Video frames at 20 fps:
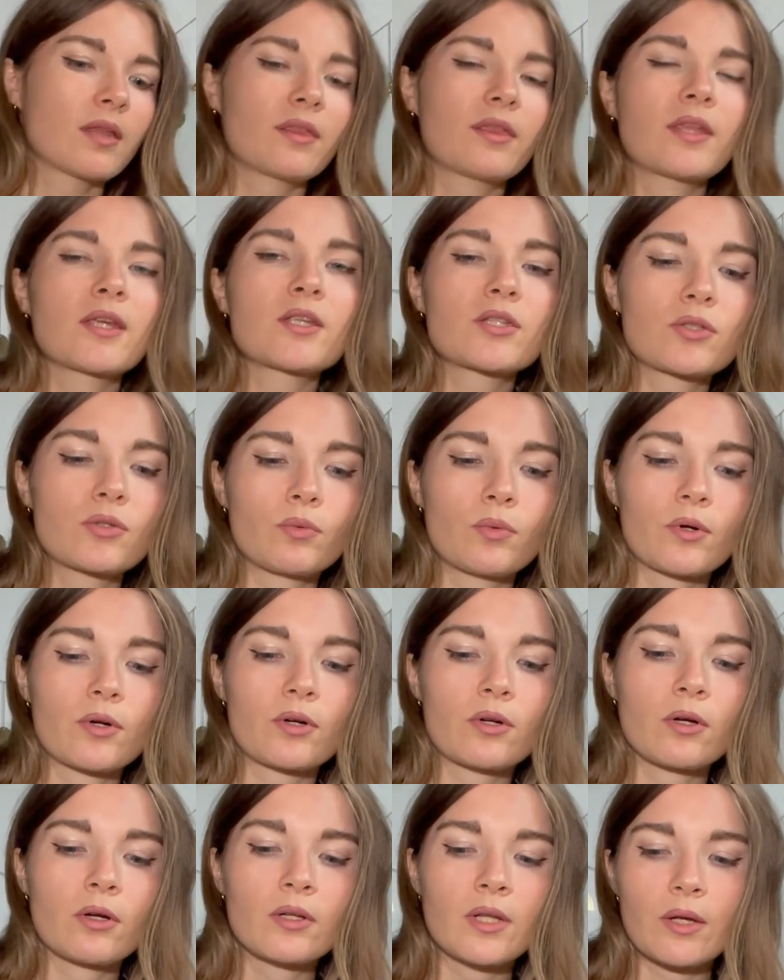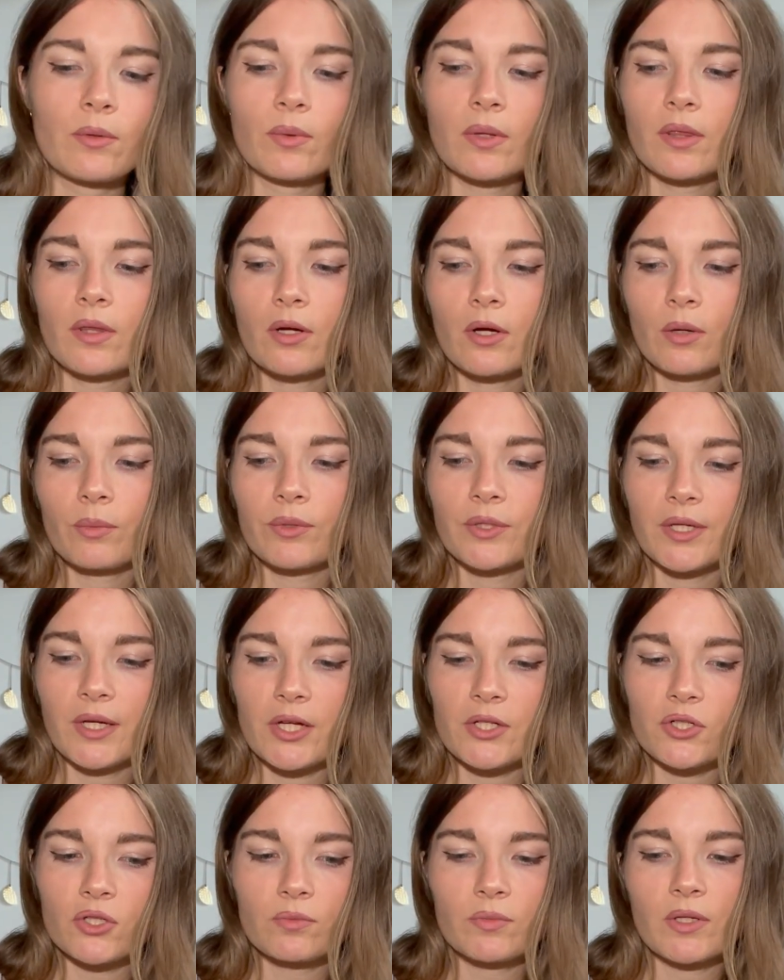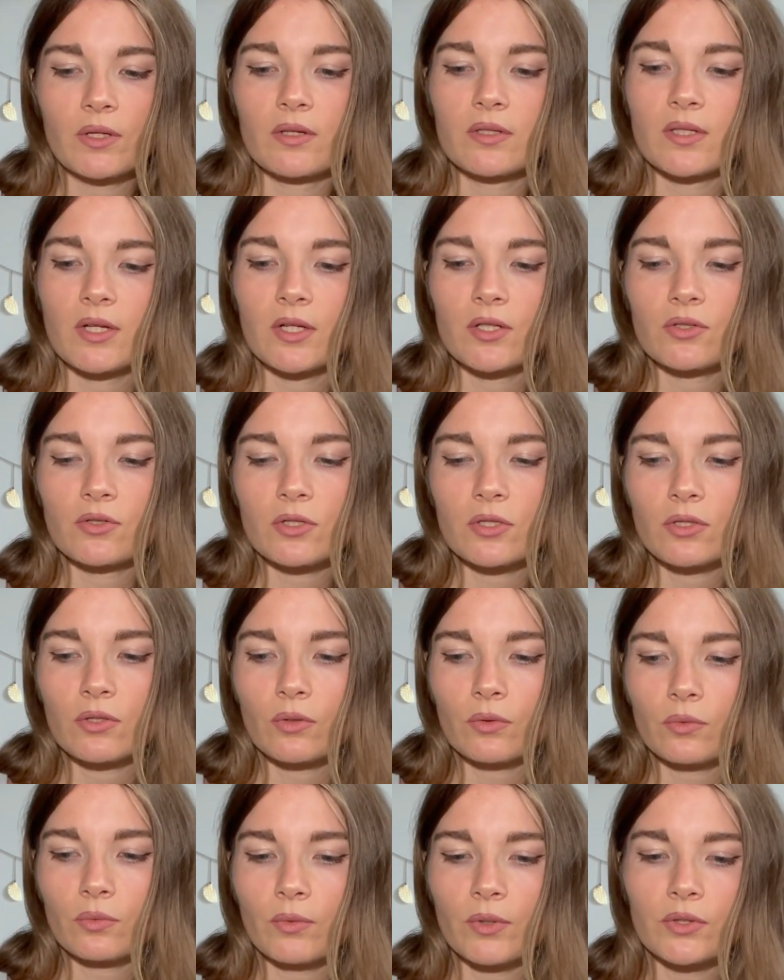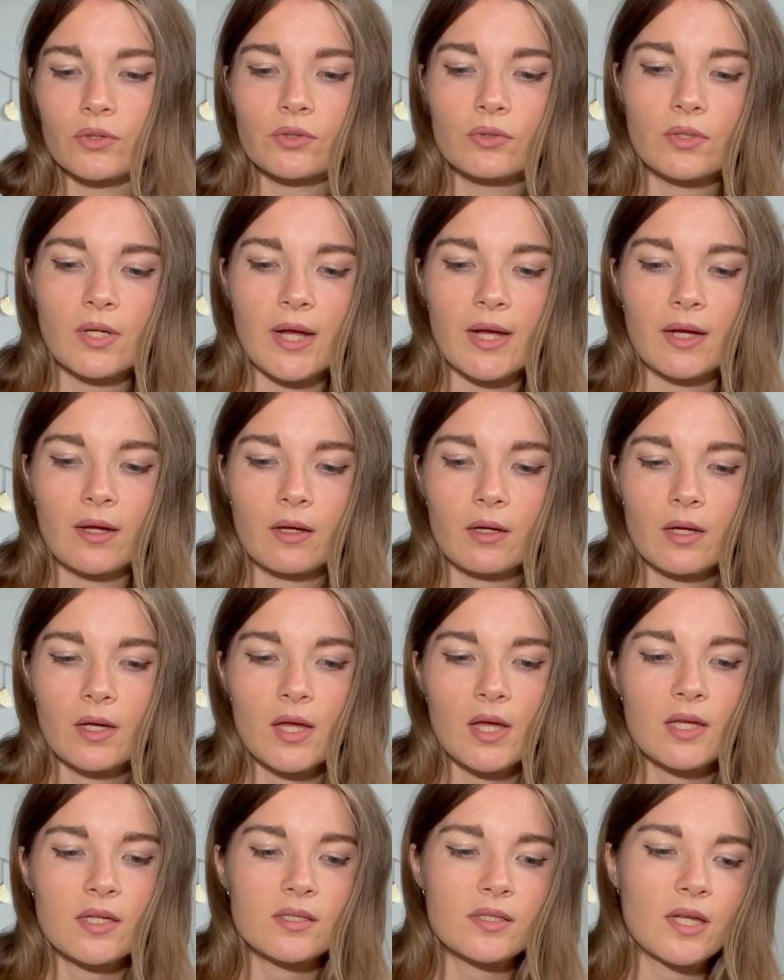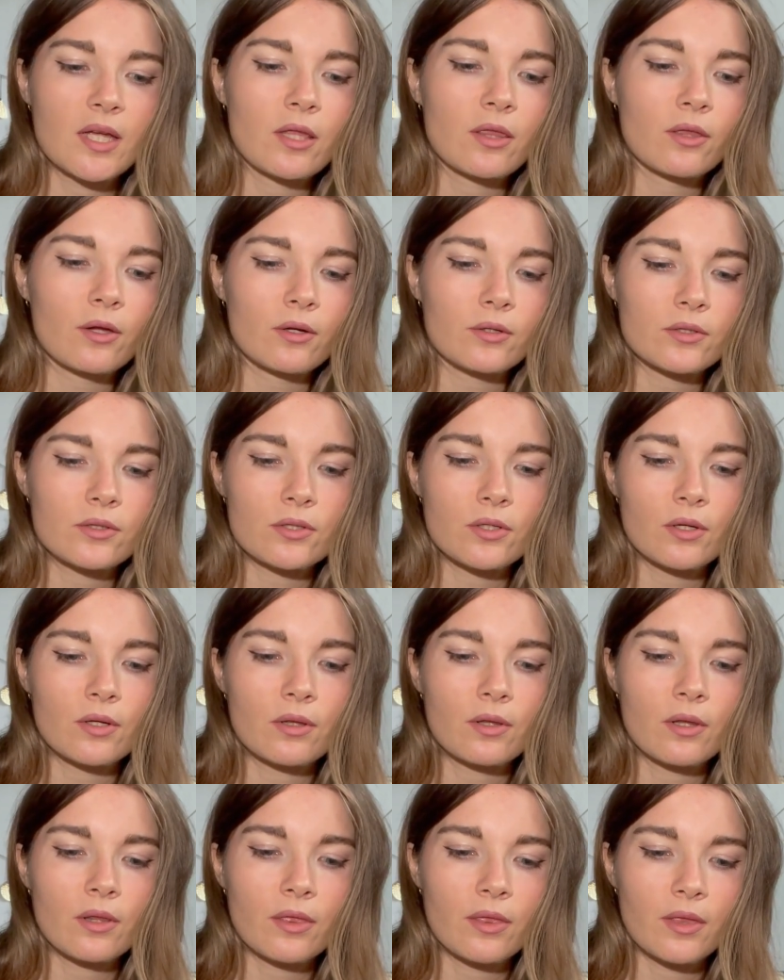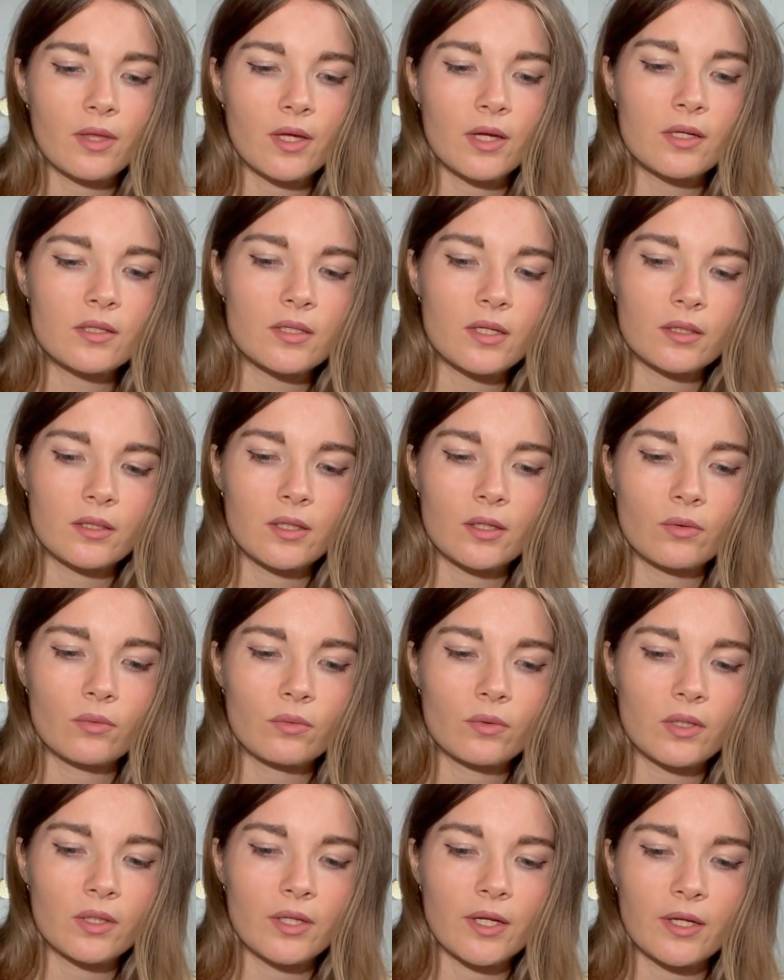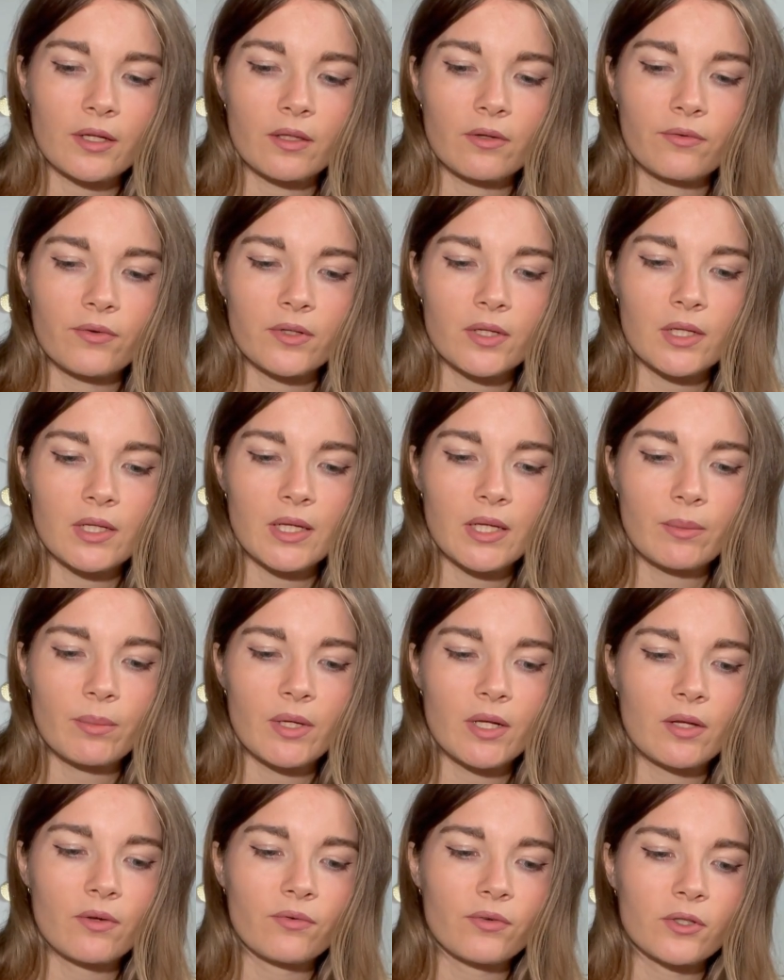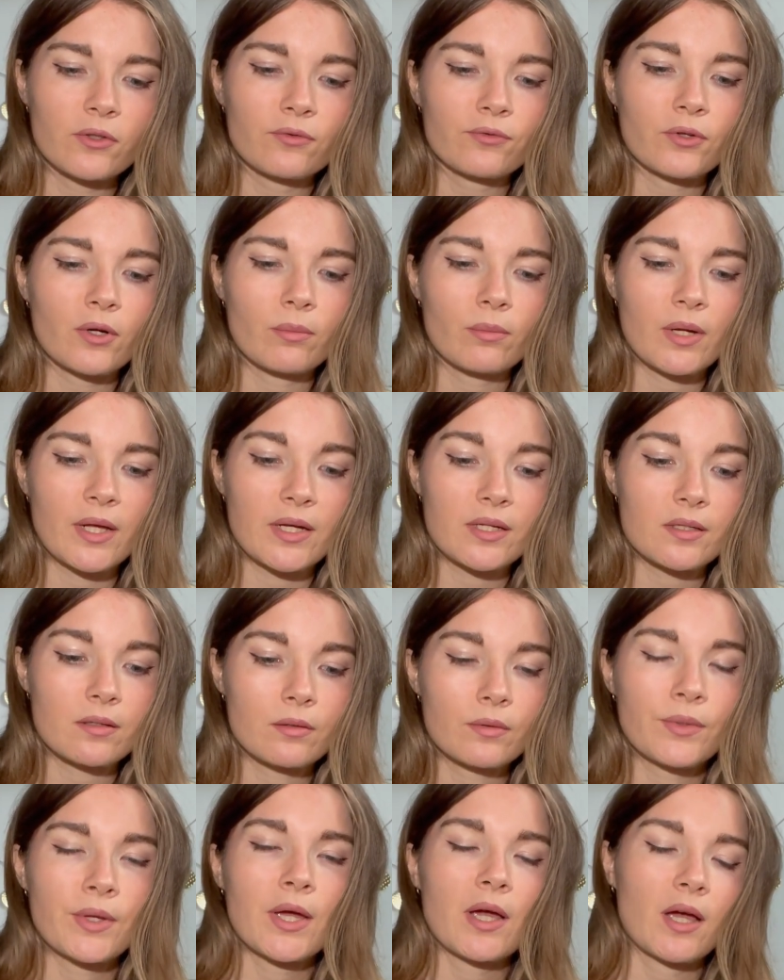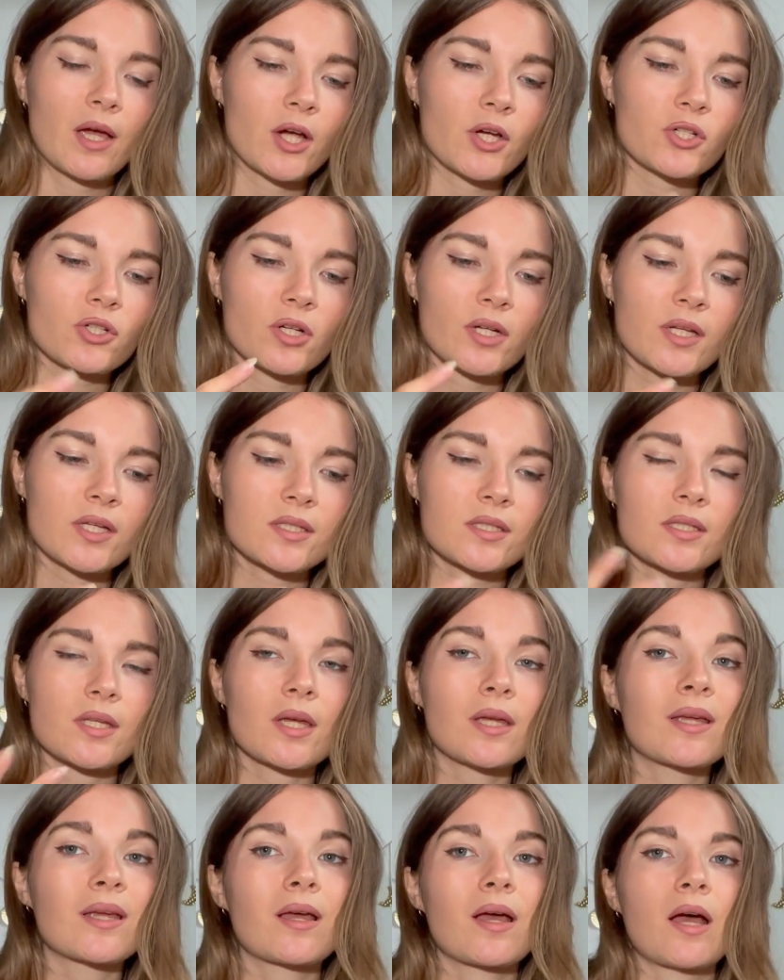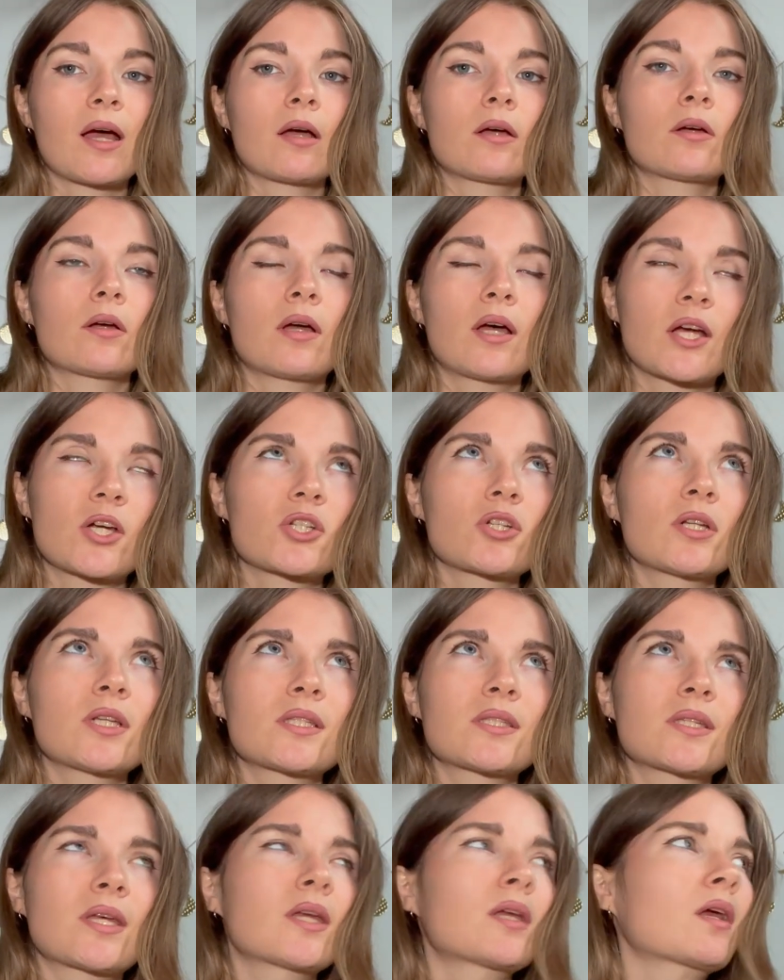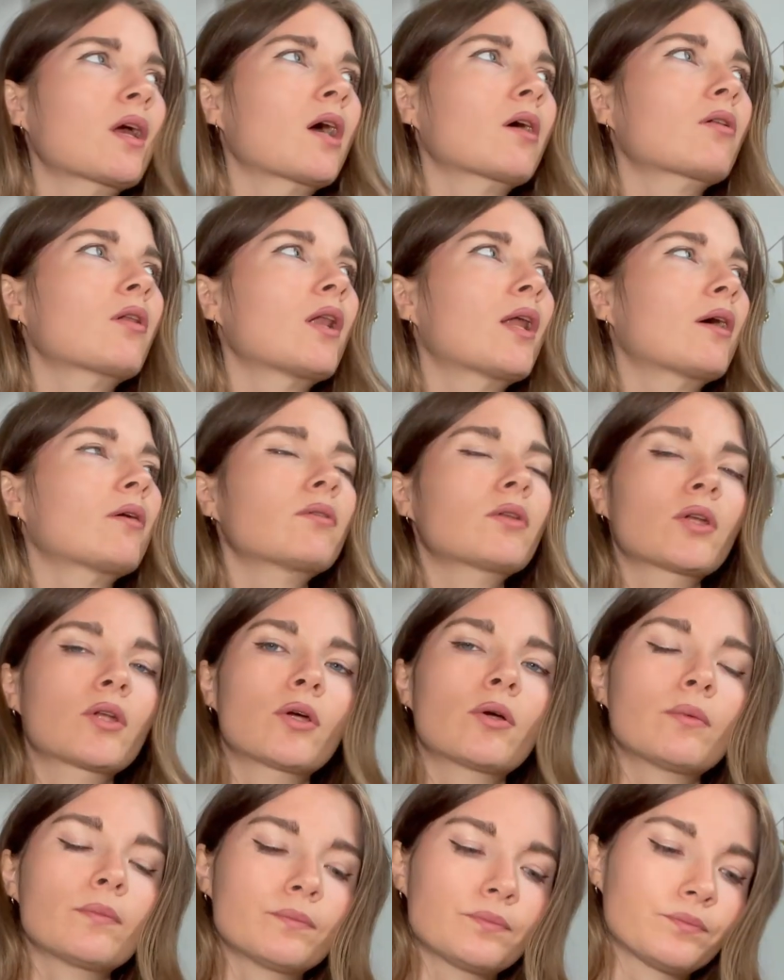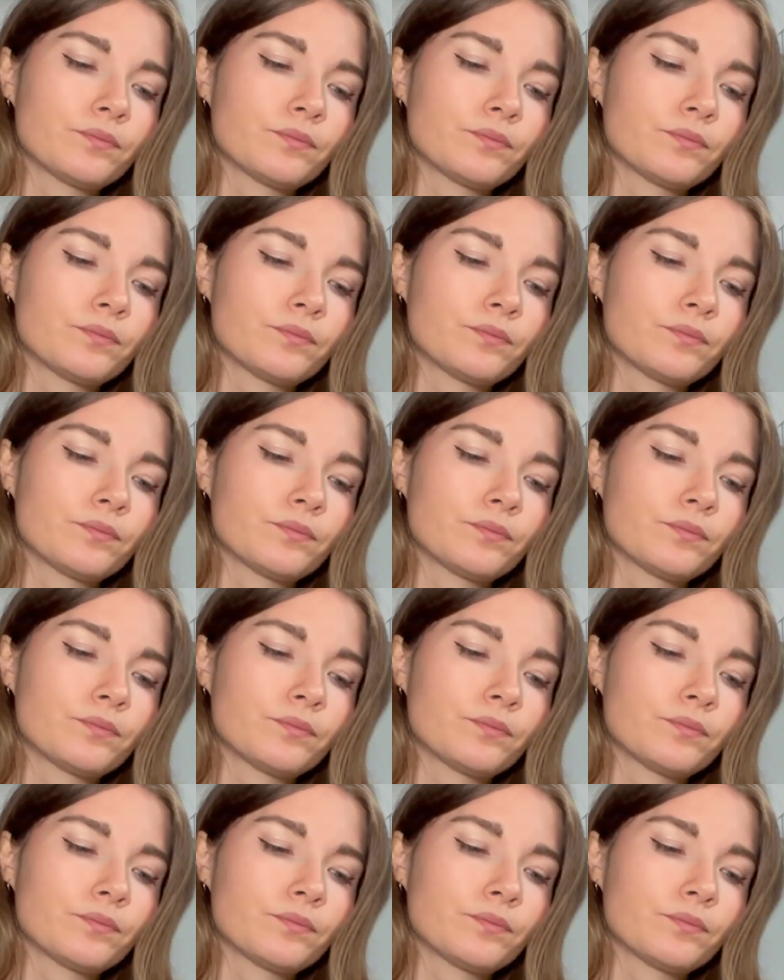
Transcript: things to work on like with the communication, because they just don't want to like say certain things that they will like definitely benefit from like actually saying out loud, you know.